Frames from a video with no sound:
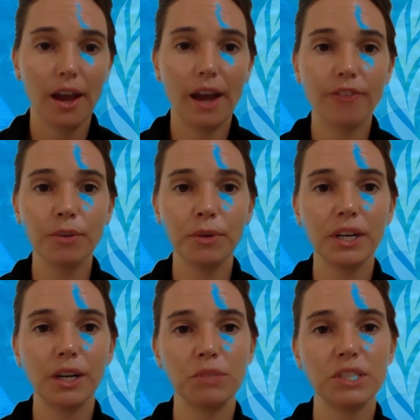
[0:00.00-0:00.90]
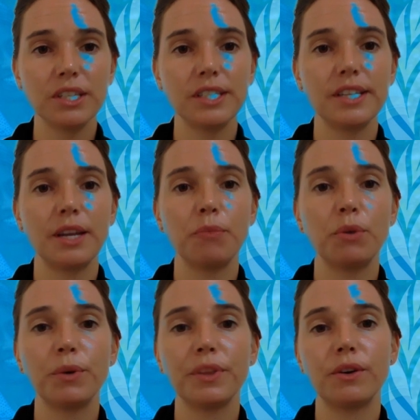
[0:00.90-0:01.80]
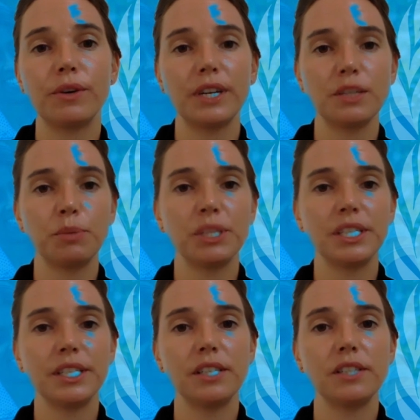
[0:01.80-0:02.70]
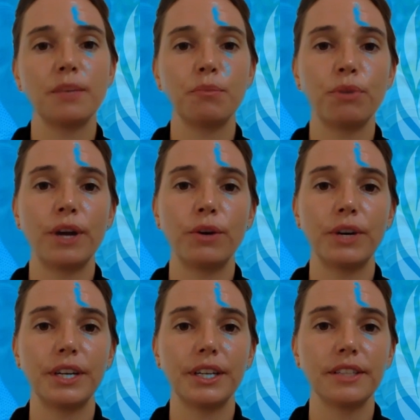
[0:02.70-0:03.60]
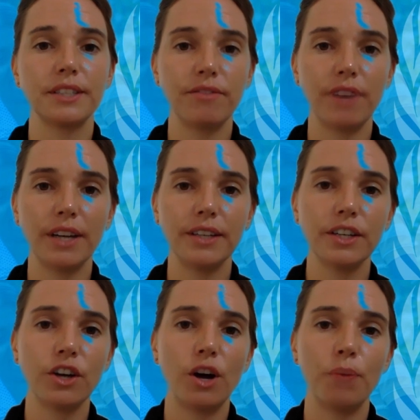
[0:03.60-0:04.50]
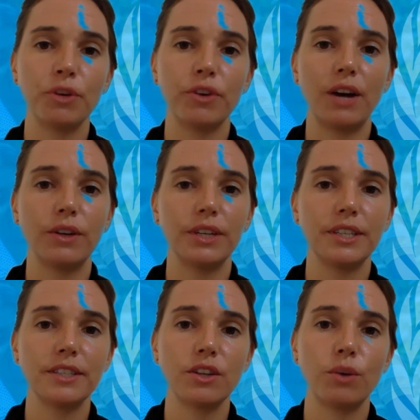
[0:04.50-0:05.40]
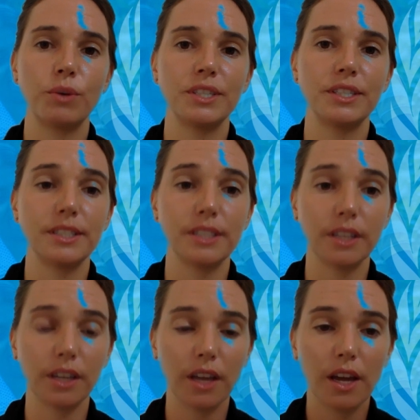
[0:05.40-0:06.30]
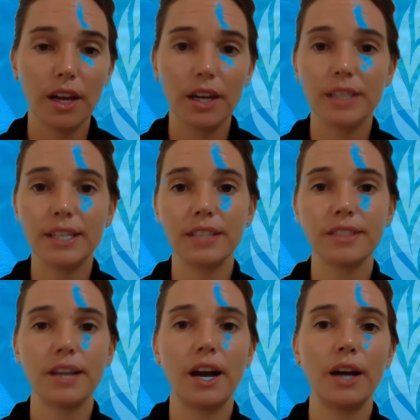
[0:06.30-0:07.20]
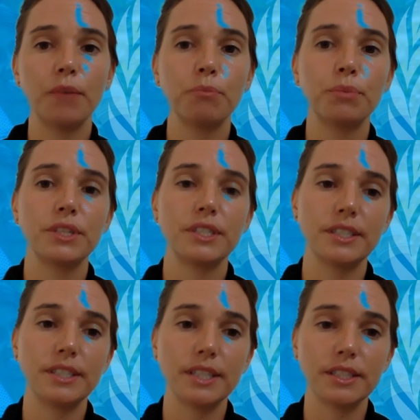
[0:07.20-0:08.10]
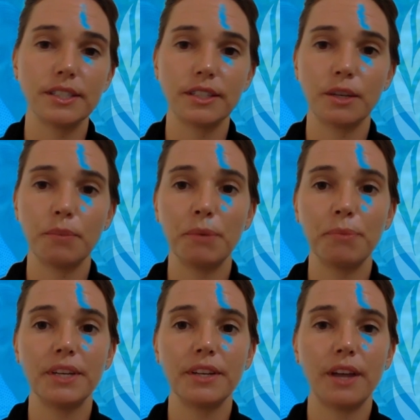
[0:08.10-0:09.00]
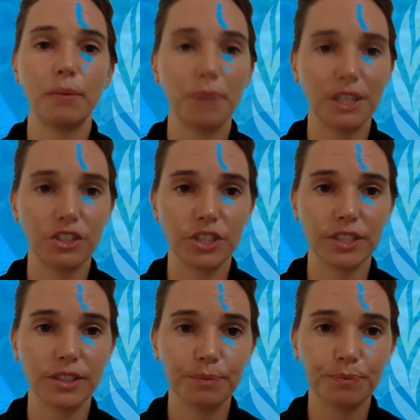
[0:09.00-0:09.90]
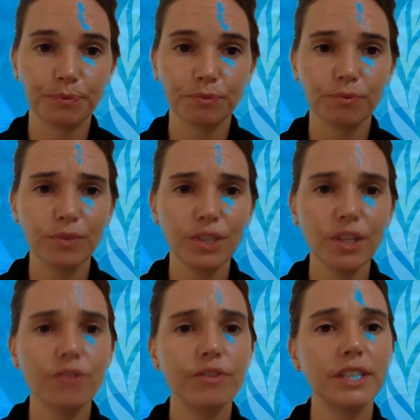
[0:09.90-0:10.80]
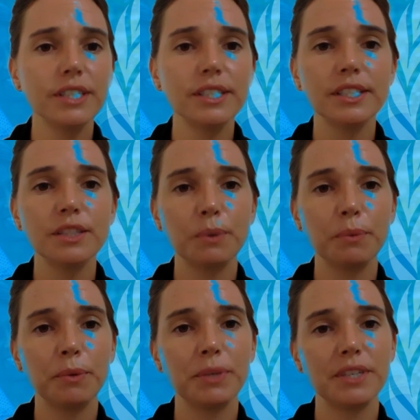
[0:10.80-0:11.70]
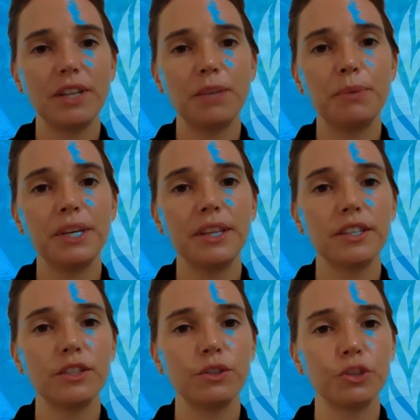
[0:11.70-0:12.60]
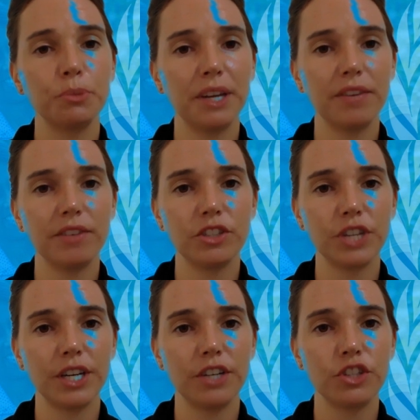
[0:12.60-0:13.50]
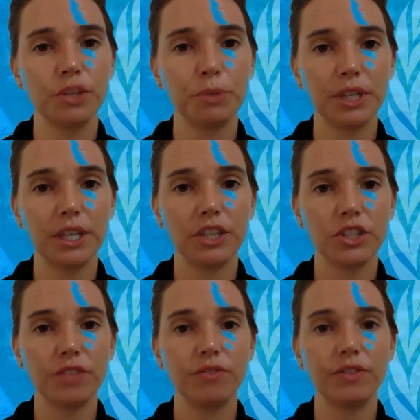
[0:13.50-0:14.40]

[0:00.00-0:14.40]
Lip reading: Everyone comes to the table with their own expertise and priorities, and finding a common ground isn't always easy. It takes time, persistence, commitment, and patience. For instance, when we were developing the social behavior change communication